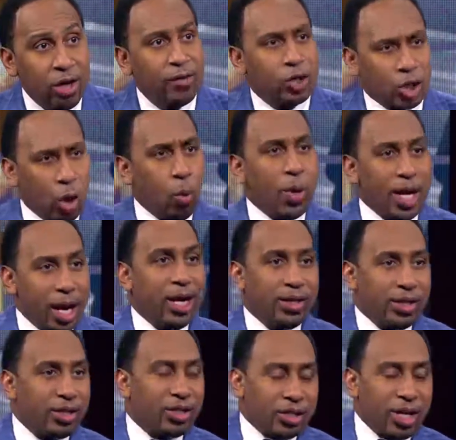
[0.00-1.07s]
so we
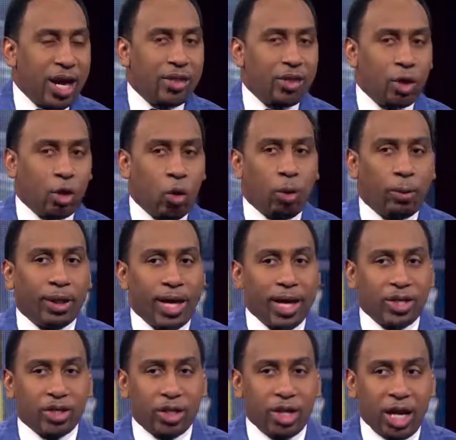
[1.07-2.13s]
understand the
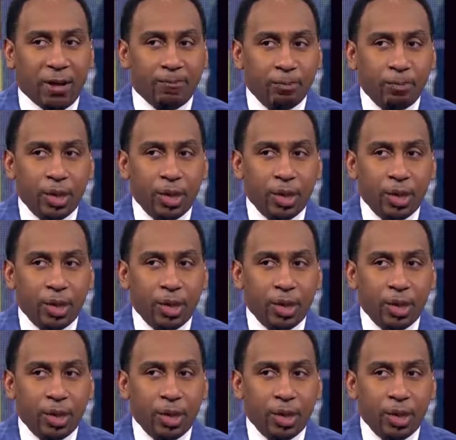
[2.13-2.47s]
correlation there.